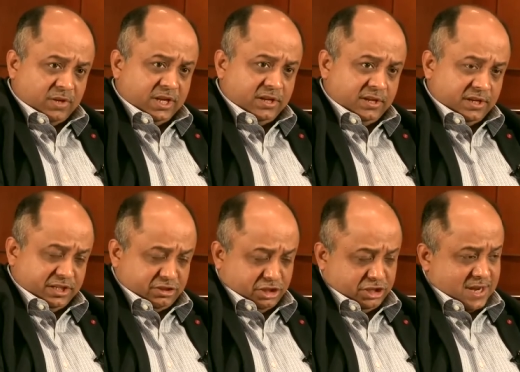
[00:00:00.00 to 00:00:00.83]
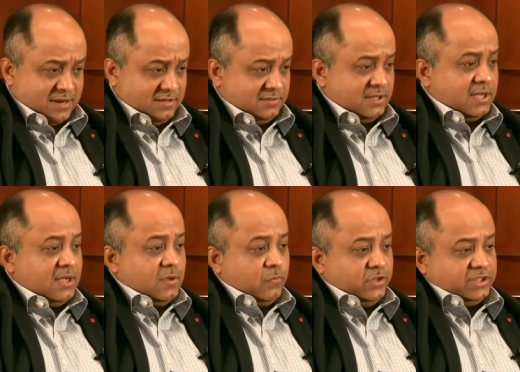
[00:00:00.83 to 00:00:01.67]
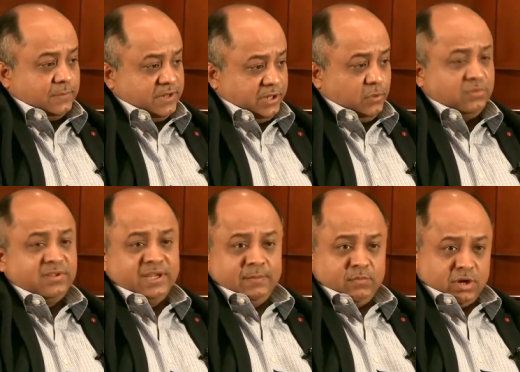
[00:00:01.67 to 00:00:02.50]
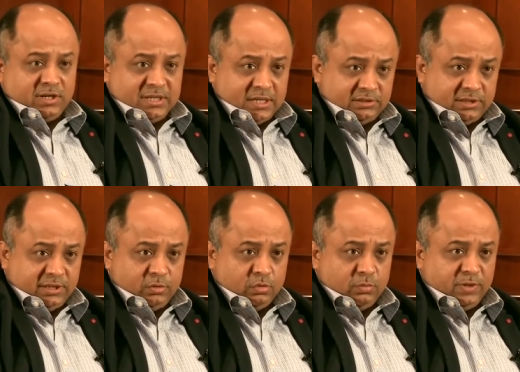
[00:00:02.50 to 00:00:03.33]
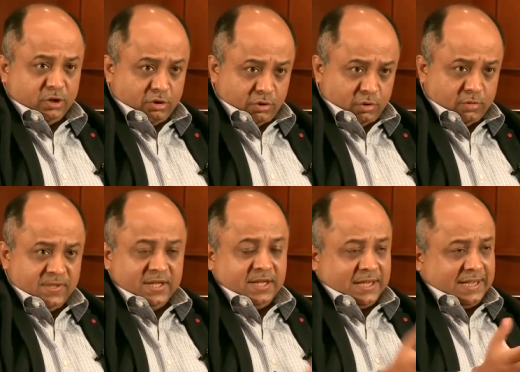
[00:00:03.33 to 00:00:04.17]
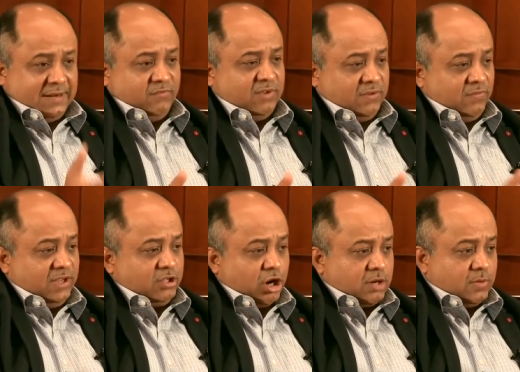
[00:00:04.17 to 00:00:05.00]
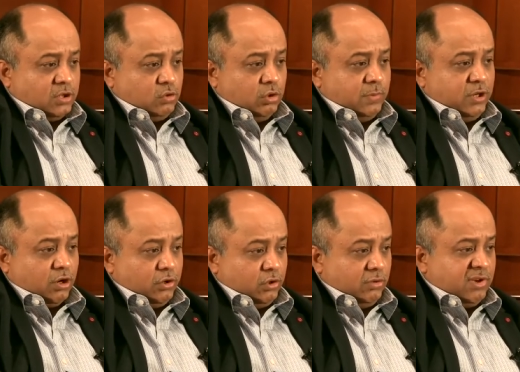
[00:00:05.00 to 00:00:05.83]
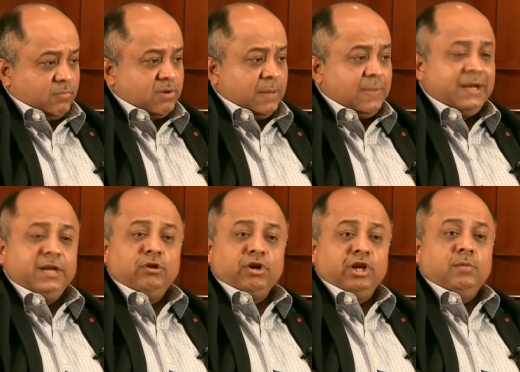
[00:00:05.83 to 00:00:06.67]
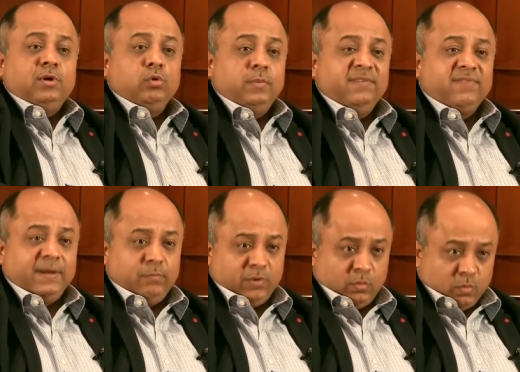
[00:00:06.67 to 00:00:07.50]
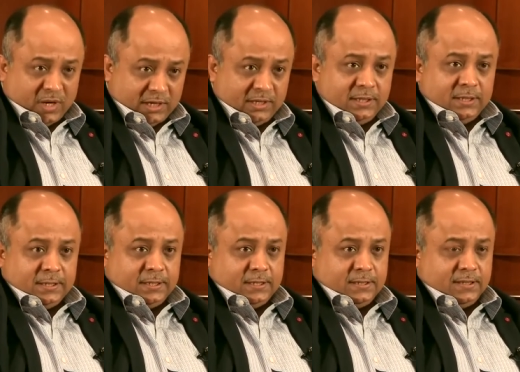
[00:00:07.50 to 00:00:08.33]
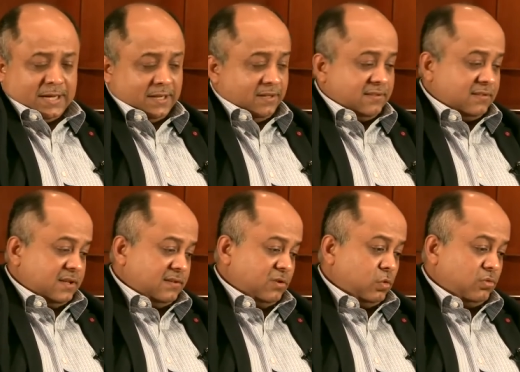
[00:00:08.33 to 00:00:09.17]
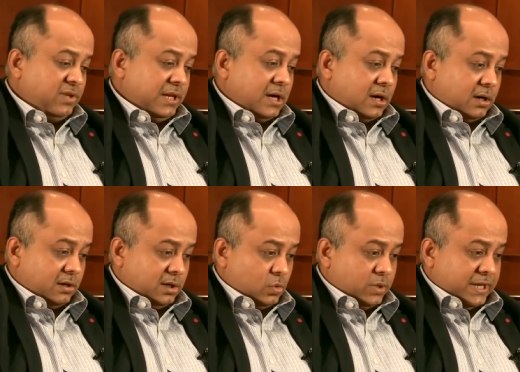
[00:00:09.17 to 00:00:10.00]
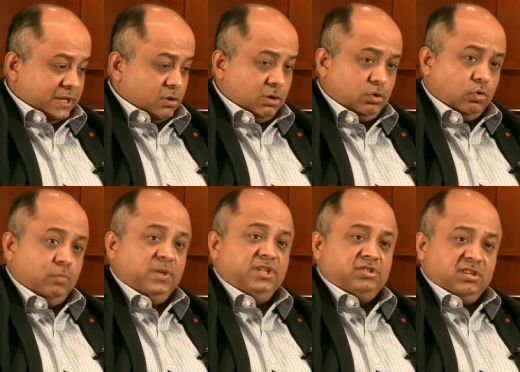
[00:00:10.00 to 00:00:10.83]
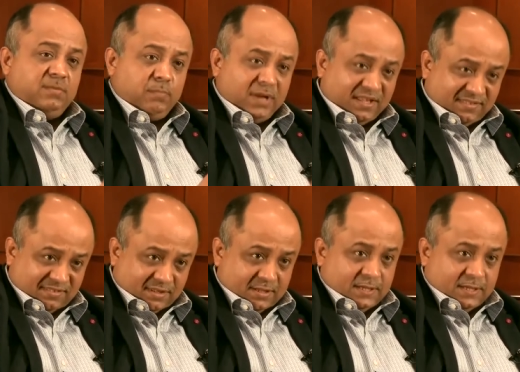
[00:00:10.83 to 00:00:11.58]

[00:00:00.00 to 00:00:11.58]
now in India, H D channels, which are producing and broadcasting Dolby Audio. And when we talk about Dolby Audio, we are primarily talking about Dolby five point one, uh, and it's it's using our codec called Dolby Digital Plus.